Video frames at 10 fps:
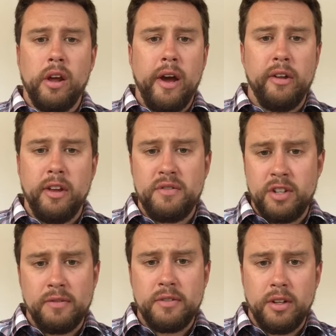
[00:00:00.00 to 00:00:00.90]
how they've
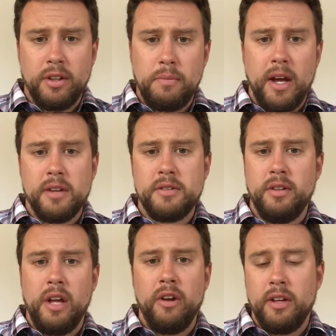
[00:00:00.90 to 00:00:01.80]
shifted in the past
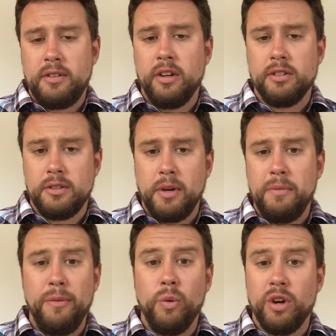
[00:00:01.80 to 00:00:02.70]
and how that tells us
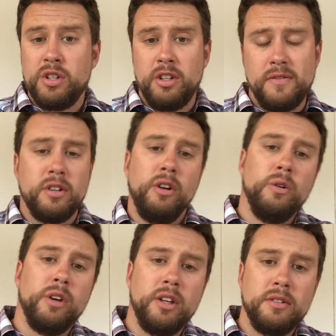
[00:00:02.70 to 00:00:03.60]
about maybe where shifts are
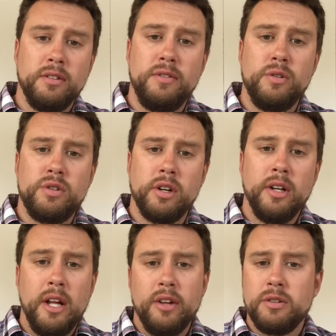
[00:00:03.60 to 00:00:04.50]
going into the future.
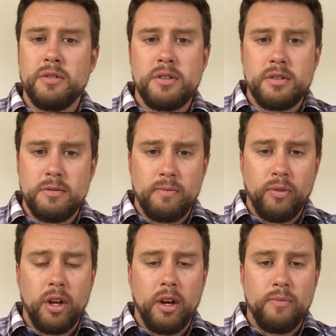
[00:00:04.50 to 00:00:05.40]
So it's
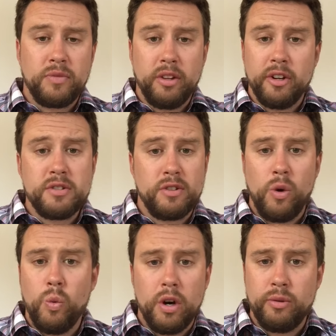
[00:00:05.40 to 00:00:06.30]
um, there is
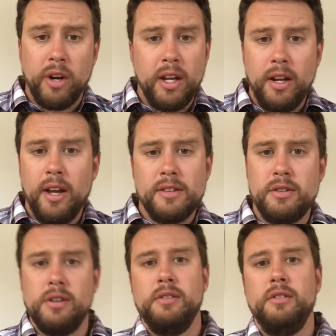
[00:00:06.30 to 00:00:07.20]
no one right
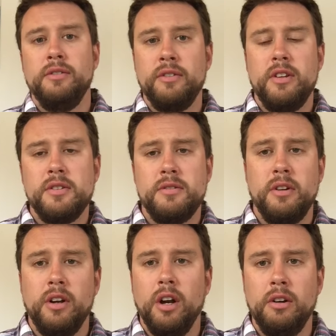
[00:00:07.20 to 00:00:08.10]
answer for this.
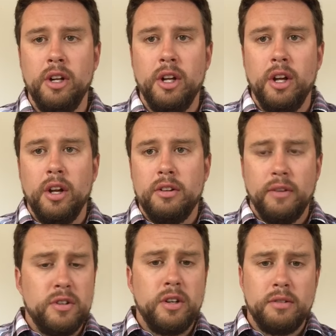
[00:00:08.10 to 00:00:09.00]
There are
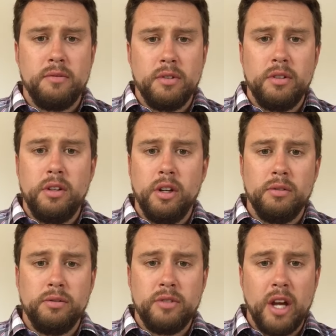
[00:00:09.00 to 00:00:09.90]
definitely you could you
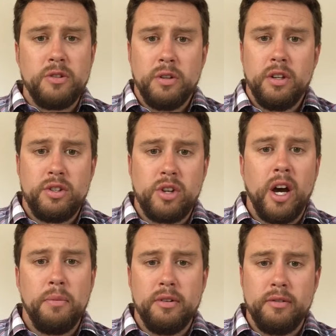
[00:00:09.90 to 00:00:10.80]
know not do a good
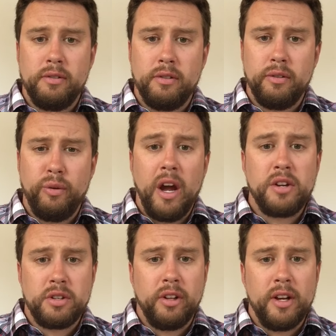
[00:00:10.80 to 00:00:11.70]
job of
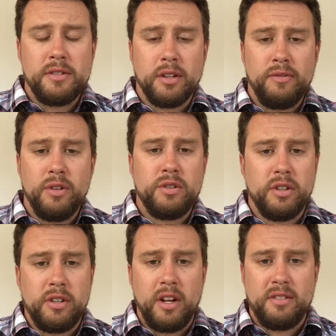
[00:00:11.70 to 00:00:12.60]
rationalizing a
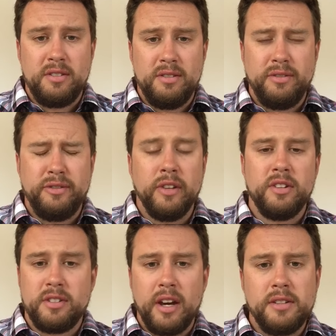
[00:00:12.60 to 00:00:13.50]
future, not
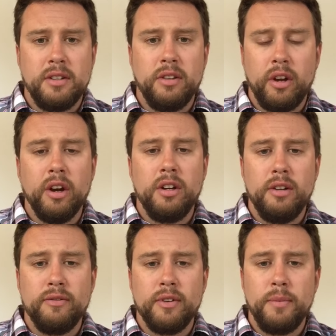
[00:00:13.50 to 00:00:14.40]
synthesizing the current
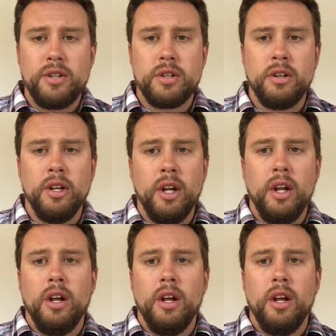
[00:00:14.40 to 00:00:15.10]
information.